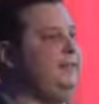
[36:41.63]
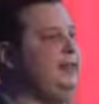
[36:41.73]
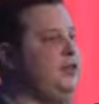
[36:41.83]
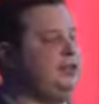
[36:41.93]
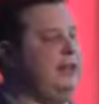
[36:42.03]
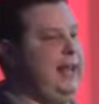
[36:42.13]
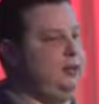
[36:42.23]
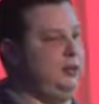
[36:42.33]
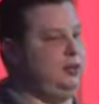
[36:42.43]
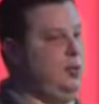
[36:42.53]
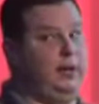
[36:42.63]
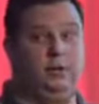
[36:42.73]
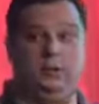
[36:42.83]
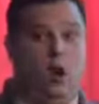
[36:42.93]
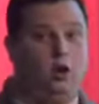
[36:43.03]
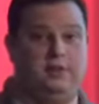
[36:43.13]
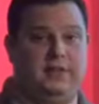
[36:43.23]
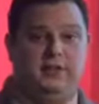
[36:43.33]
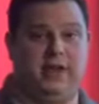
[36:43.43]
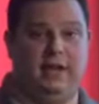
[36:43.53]
than just an interest story. All of
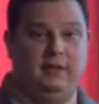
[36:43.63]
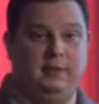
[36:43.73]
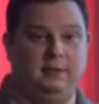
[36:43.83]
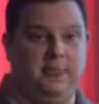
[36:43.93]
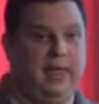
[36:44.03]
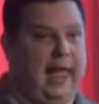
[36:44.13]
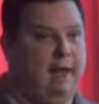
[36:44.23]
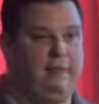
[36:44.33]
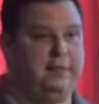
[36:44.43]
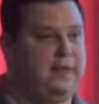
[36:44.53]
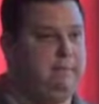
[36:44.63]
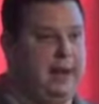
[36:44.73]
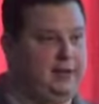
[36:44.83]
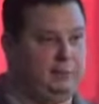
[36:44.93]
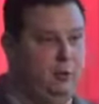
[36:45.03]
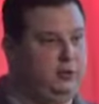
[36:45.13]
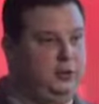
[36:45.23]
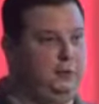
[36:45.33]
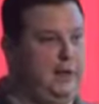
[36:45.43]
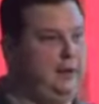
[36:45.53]
this said, everything Ben spoke to
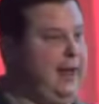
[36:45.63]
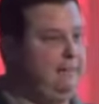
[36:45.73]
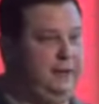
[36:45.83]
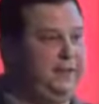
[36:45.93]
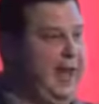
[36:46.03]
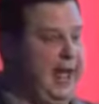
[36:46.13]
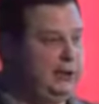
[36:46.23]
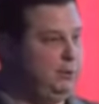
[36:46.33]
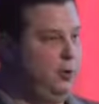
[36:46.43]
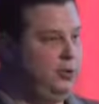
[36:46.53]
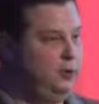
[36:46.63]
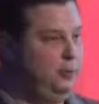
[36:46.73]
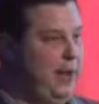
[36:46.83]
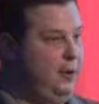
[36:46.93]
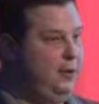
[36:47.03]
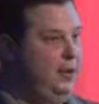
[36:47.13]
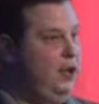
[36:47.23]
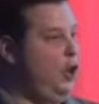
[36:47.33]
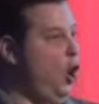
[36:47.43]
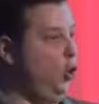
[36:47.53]
you about, everything I spoke to you about,
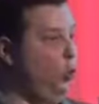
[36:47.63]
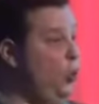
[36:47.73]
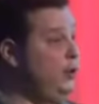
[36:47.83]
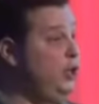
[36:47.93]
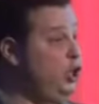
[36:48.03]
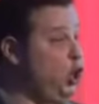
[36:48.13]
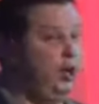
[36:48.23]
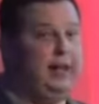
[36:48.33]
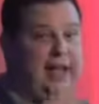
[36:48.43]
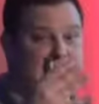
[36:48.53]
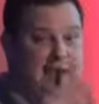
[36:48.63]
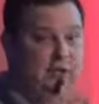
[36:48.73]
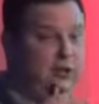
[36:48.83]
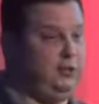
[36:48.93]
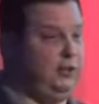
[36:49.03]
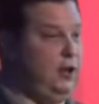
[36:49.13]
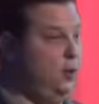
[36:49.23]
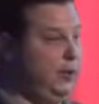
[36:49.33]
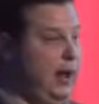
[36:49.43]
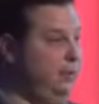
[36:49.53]
are really good in addition to the
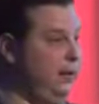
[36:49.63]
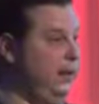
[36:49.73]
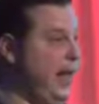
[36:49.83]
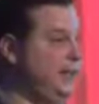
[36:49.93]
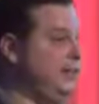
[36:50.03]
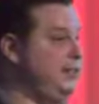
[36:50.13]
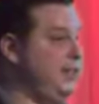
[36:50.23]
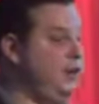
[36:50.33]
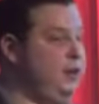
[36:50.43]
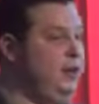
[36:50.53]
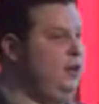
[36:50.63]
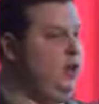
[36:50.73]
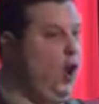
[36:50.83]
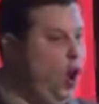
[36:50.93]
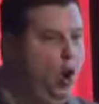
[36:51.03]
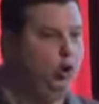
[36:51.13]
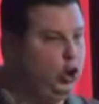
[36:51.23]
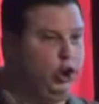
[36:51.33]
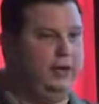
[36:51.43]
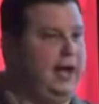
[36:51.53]
owned and operated assets here,
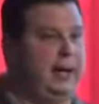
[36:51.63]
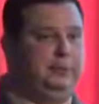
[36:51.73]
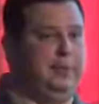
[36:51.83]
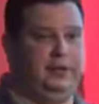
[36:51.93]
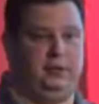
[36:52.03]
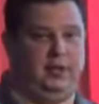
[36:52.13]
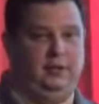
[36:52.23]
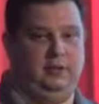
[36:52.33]
all good complementary.